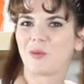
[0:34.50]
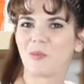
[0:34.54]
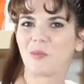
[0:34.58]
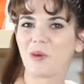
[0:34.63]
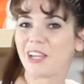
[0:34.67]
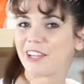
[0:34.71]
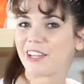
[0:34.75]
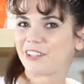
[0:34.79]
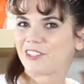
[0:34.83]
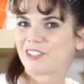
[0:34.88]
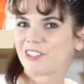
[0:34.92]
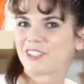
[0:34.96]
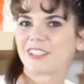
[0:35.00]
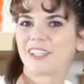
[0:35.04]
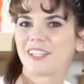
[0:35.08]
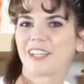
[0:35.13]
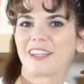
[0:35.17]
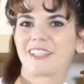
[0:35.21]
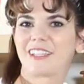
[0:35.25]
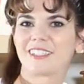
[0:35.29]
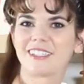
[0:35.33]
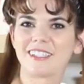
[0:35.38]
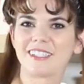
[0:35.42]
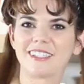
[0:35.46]
we can just
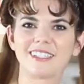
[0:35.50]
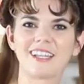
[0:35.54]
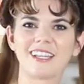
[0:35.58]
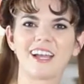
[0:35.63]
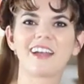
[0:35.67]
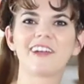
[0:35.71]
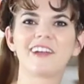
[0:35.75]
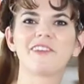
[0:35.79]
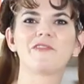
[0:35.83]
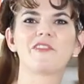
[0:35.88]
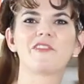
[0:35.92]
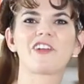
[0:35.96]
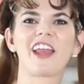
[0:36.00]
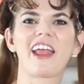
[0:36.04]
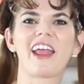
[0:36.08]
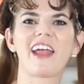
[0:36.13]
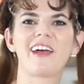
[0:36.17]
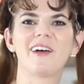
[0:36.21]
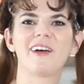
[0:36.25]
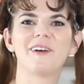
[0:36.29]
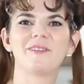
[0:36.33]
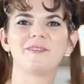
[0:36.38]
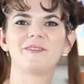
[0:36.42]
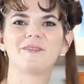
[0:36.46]
set this aside for
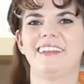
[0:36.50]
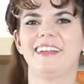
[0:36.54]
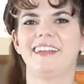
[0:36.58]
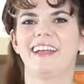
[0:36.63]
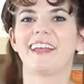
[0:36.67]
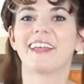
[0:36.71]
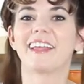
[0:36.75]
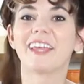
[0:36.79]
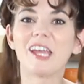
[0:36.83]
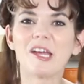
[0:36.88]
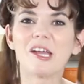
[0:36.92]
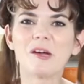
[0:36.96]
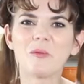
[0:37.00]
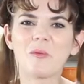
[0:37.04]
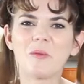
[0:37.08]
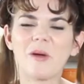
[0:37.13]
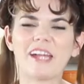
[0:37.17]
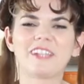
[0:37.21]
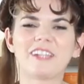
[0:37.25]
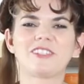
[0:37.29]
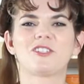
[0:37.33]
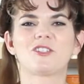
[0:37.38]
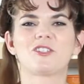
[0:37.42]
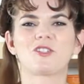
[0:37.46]
now. I can't
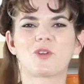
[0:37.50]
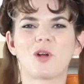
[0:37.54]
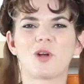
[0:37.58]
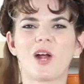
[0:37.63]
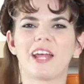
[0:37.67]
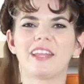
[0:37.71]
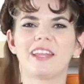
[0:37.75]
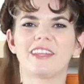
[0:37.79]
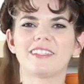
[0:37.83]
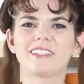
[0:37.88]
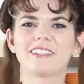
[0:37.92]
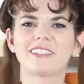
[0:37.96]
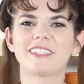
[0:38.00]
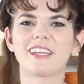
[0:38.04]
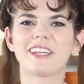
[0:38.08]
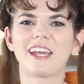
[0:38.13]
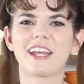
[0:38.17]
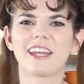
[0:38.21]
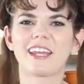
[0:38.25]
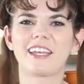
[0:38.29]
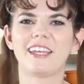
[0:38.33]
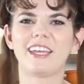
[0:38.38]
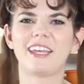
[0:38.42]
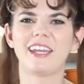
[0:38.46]
wait to try this
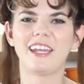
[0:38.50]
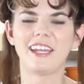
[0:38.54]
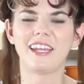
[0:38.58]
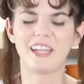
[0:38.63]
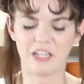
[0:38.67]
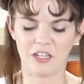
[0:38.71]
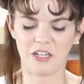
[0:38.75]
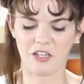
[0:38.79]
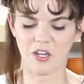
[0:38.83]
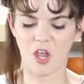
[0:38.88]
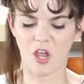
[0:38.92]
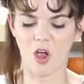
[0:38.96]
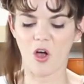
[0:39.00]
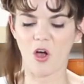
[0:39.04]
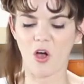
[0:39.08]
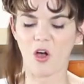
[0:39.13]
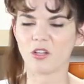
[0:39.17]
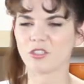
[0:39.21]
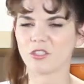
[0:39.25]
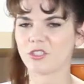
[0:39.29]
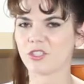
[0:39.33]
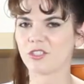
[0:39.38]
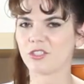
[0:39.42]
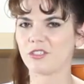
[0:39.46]
technique.
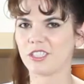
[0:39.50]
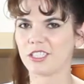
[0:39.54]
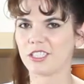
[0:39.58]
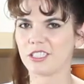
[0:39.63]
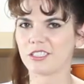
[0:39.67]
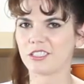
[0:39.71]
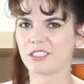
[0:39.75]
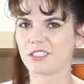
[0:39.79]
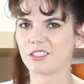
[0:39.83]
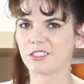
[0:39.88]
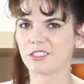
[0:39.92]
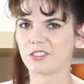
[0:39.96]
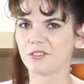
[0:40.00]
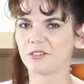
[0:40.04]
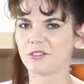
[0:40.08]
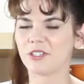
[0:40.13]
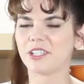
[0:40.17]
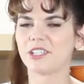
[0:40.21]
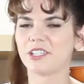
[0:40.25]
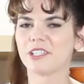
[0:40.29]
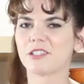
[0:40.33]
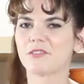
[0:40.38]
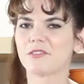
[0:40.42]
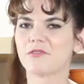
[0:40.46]
All you need to do is